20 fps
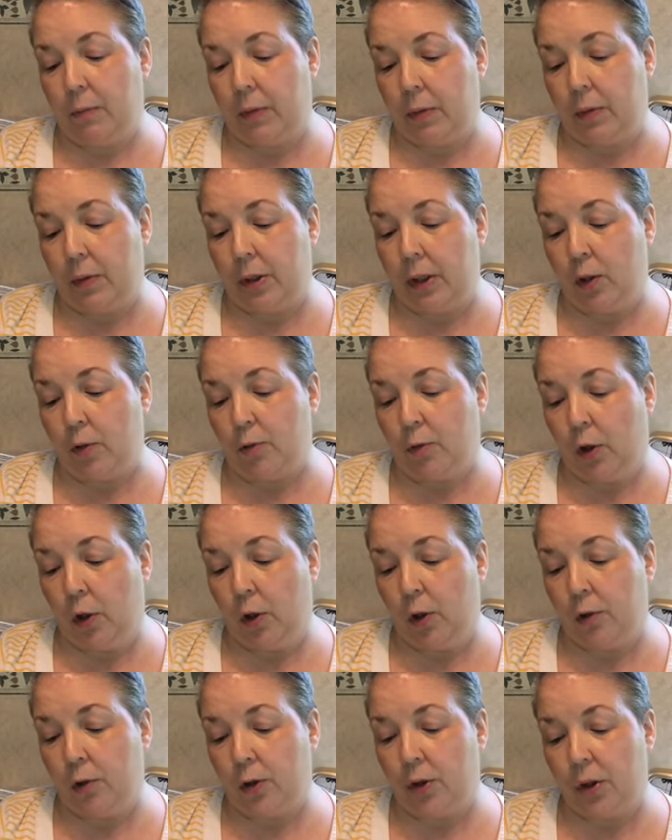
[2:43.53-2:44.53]
It says
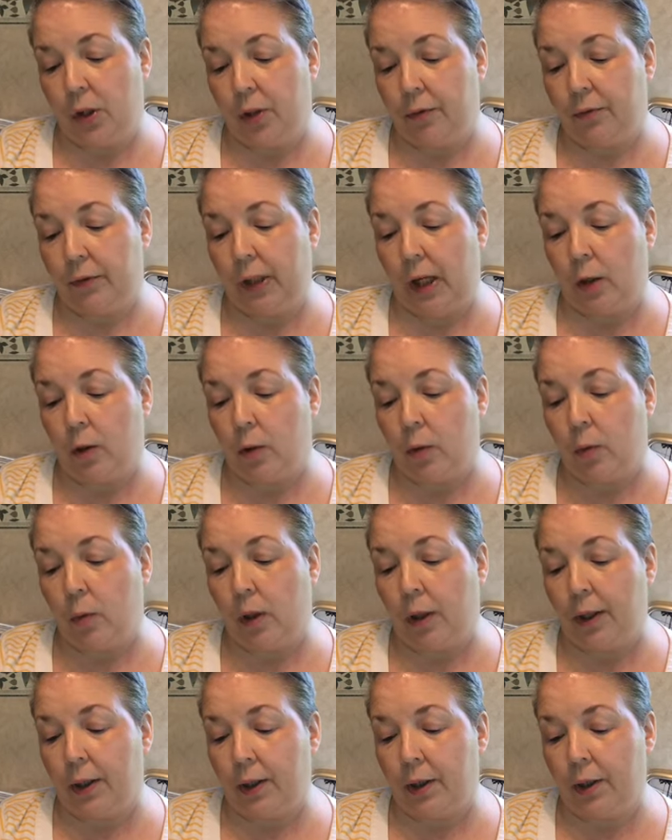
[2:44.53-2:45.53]
rose flower
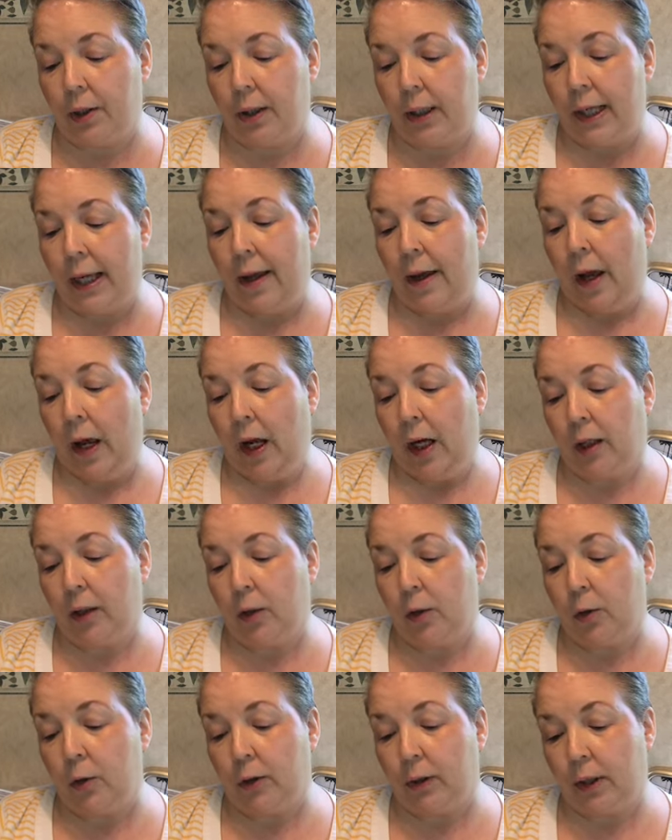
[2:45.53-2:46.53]
water,
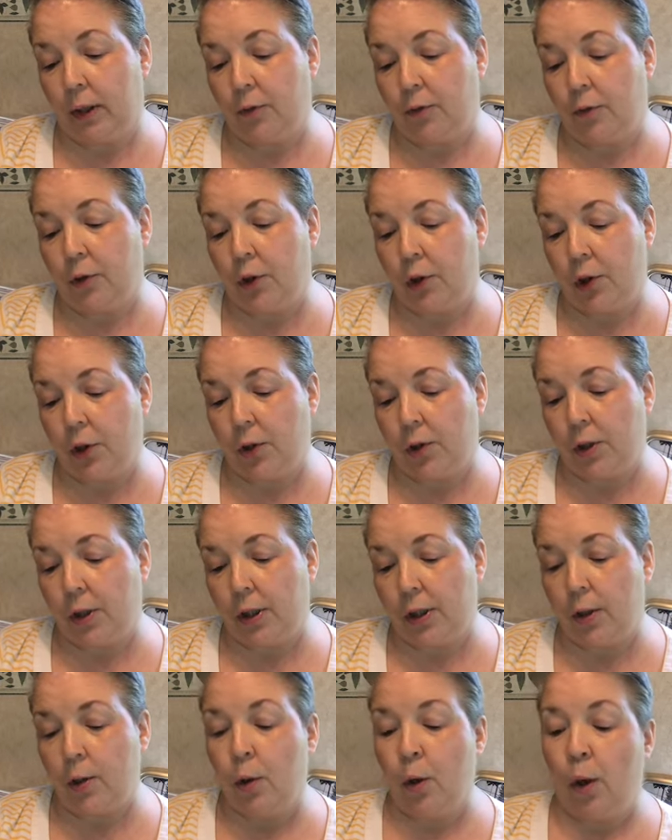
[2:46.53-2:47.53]
aloe leaf
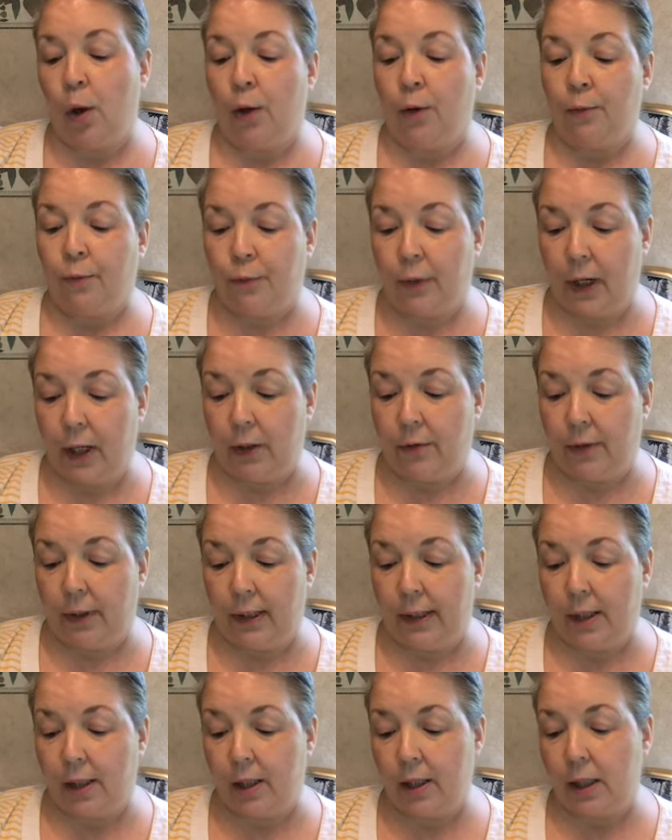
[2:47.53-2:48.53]
juice,
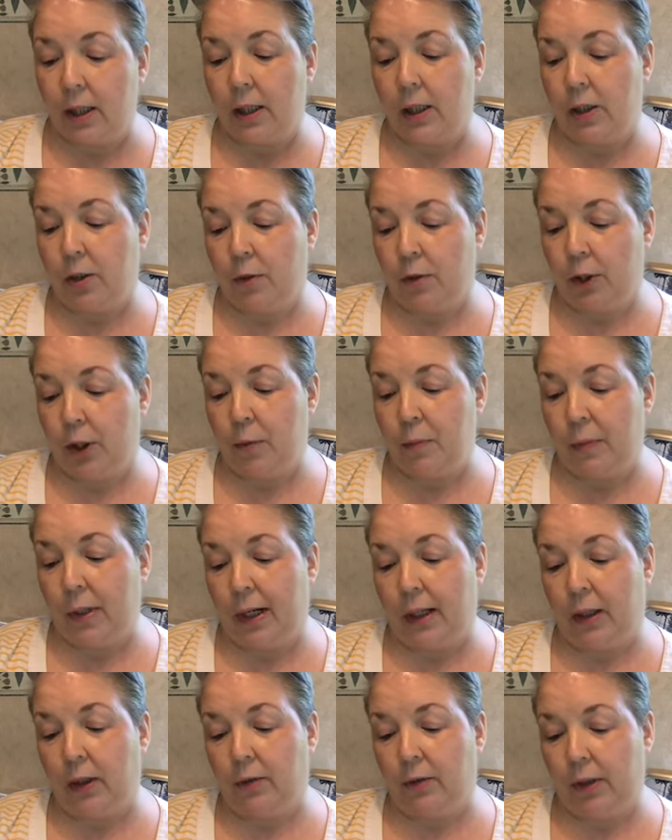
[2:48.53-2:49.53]
fragrance, sodium
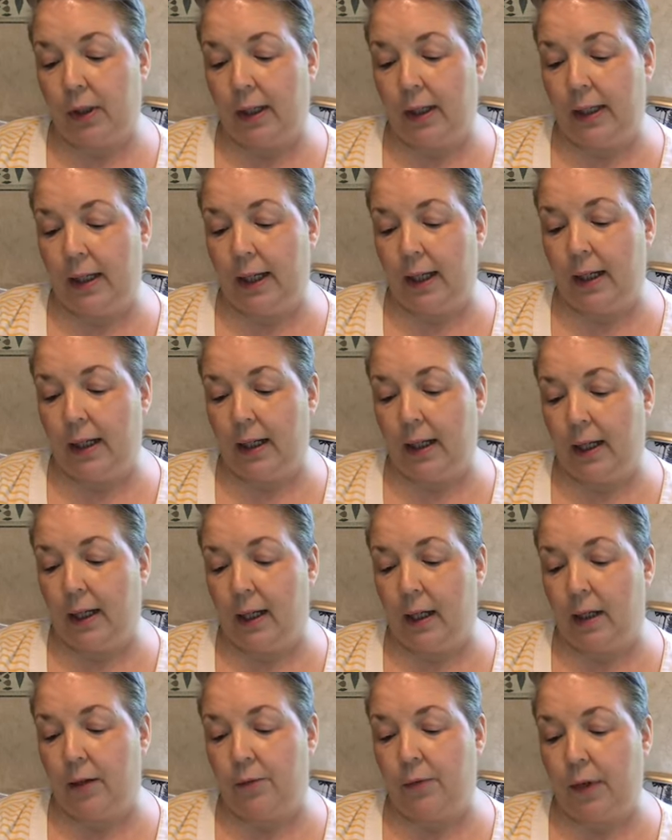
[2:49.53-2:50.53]
hyaluronate,
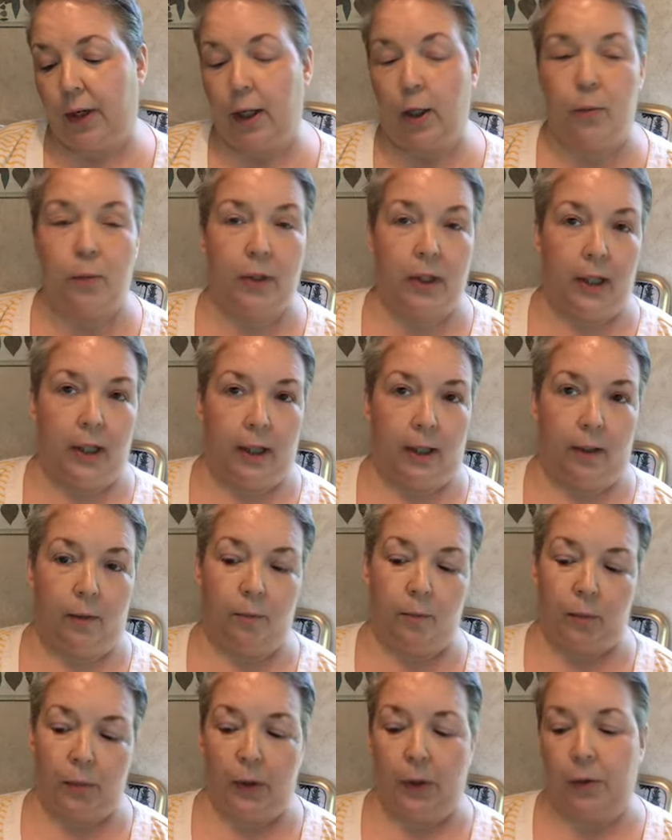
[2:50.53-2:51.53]
and vitamin E.
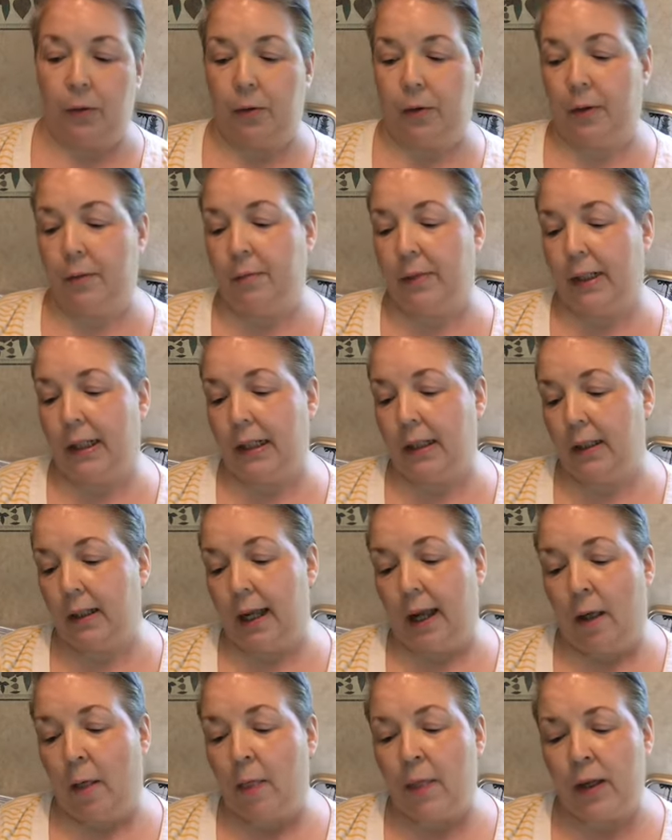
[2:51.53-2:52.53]
So, I mean,
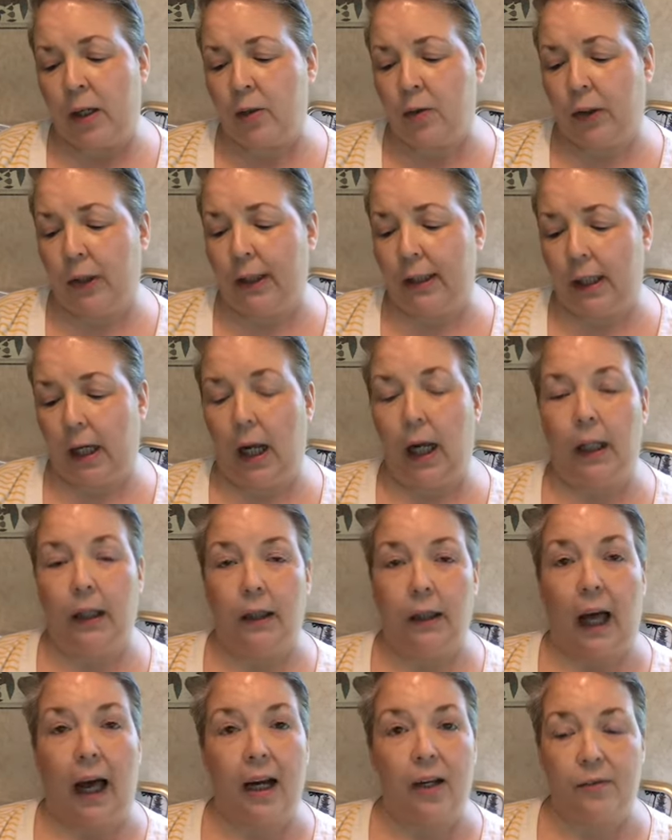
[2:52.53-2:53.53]
there's really not a
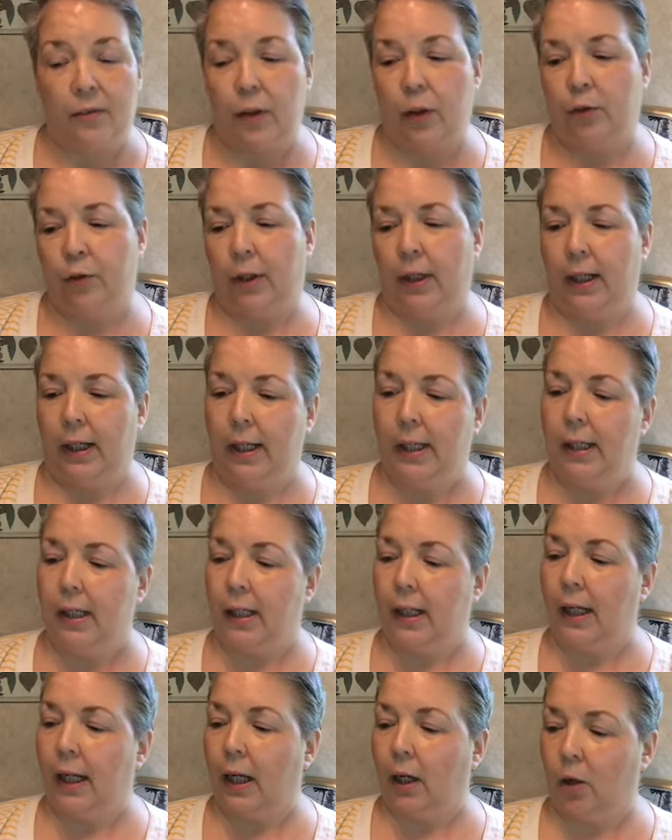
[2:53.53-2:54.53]
lot of ingredients
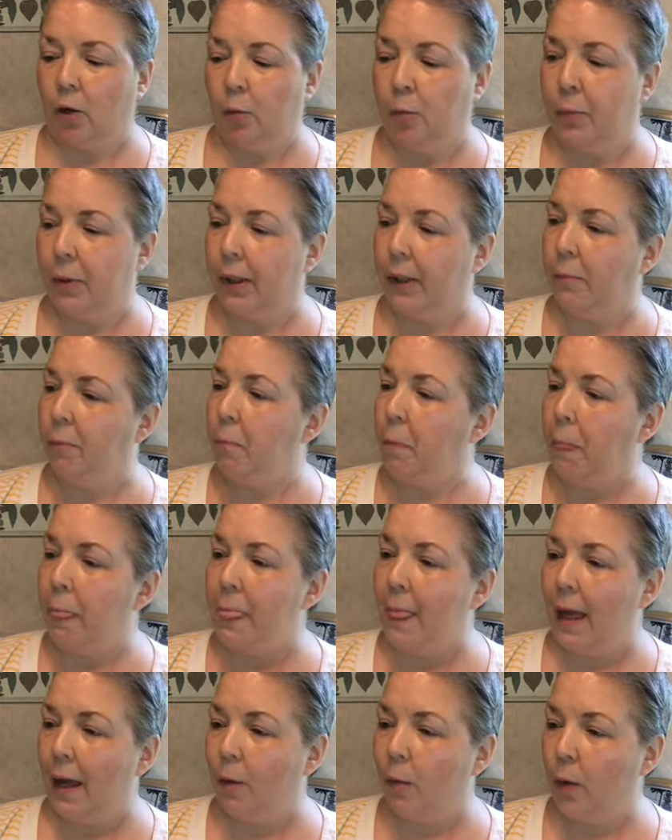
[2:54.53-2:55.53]
in here, but
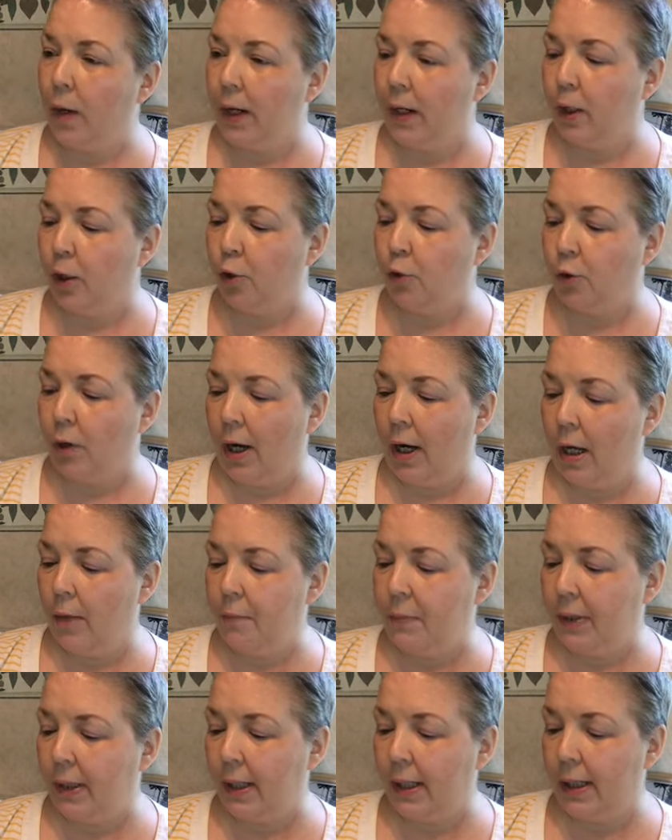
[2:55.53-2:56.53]
I wanted to try it
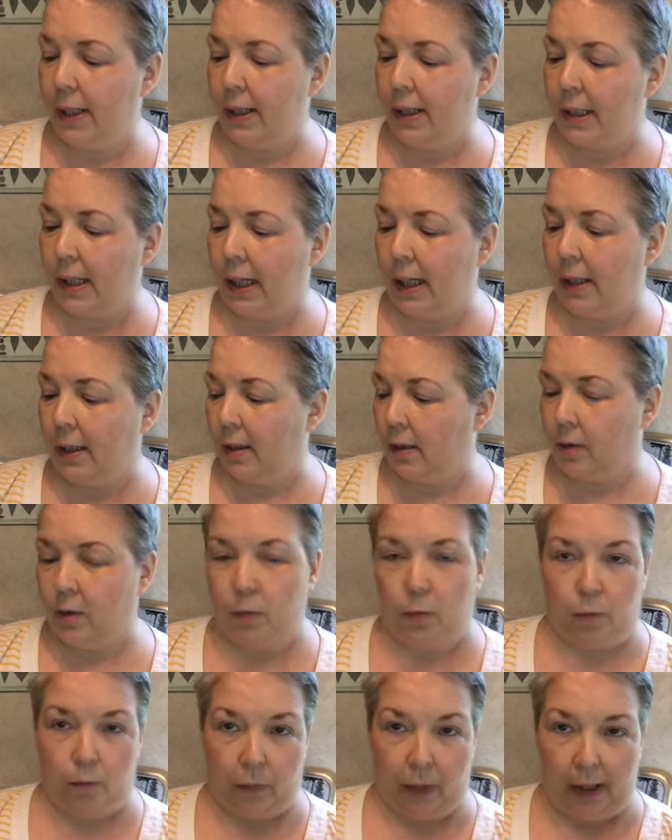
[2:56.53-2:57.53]
because I,
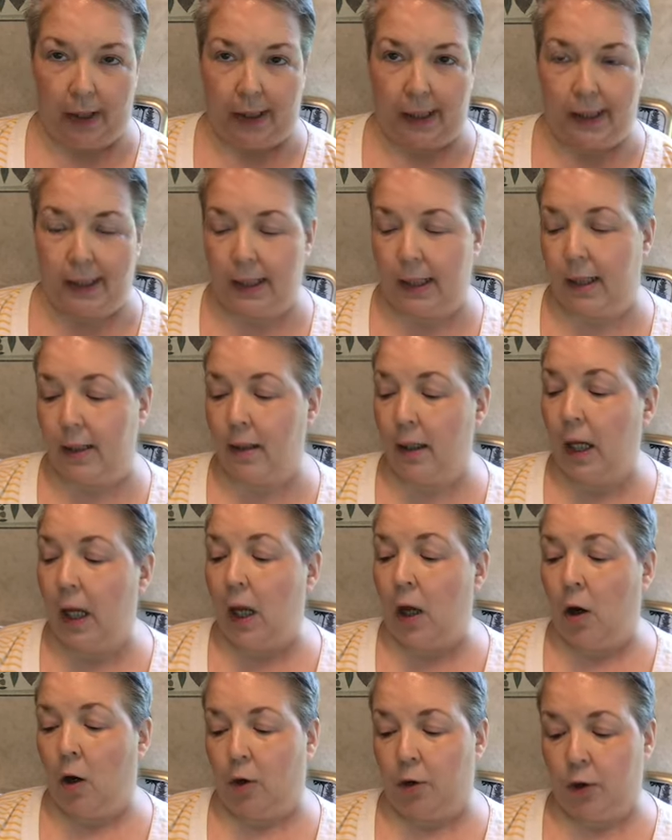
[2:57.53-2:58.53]
as I said,
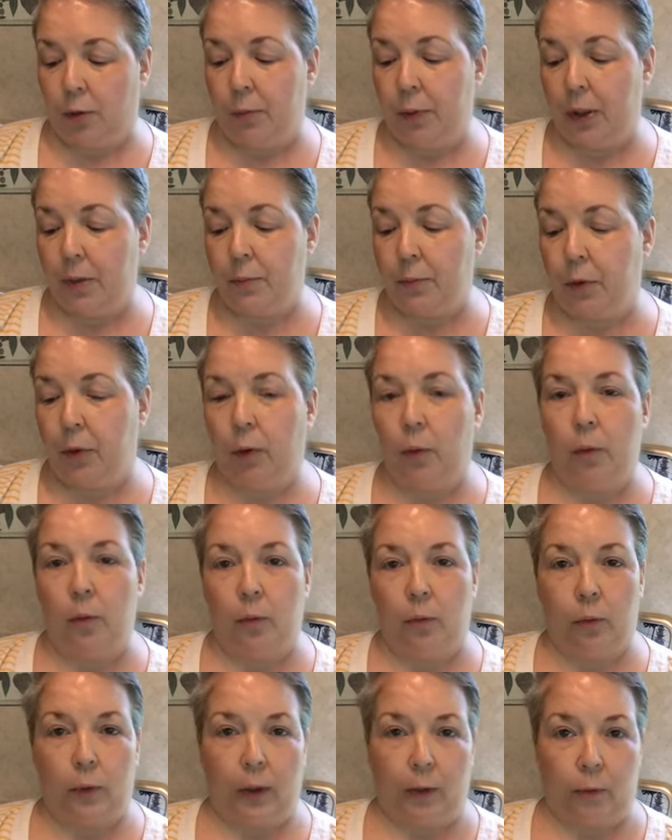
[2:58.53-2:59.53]
other people,
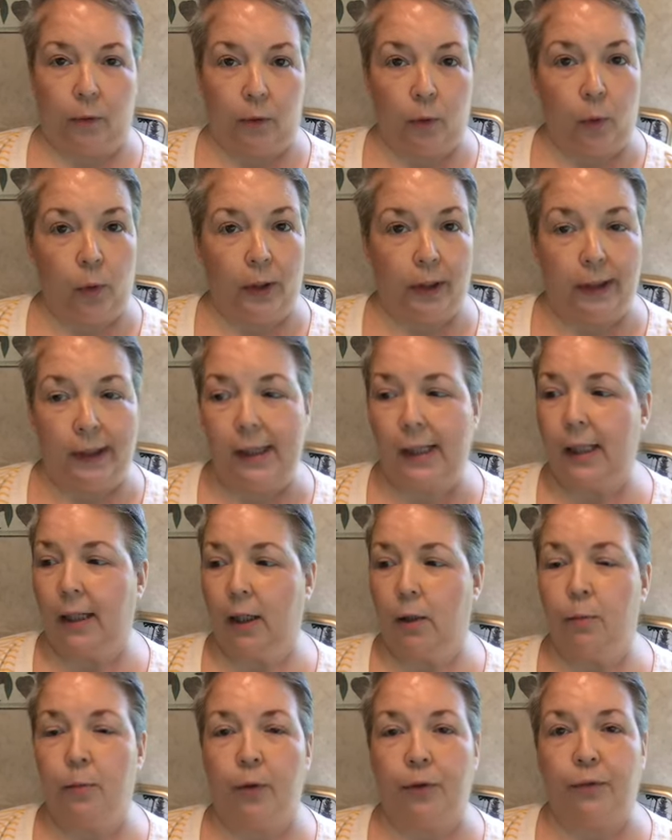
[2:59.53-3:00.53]
like with oily
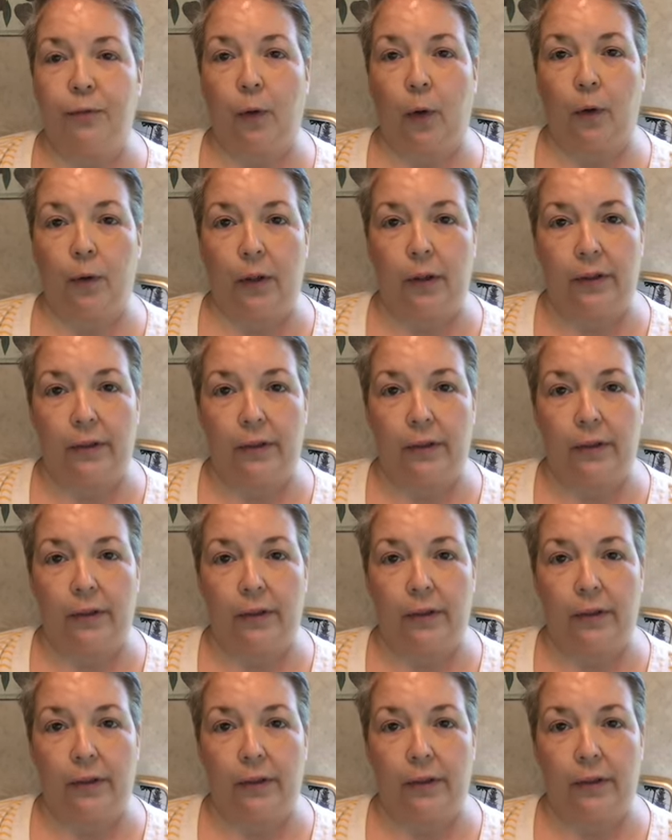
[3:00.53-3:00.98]
skin, prefer the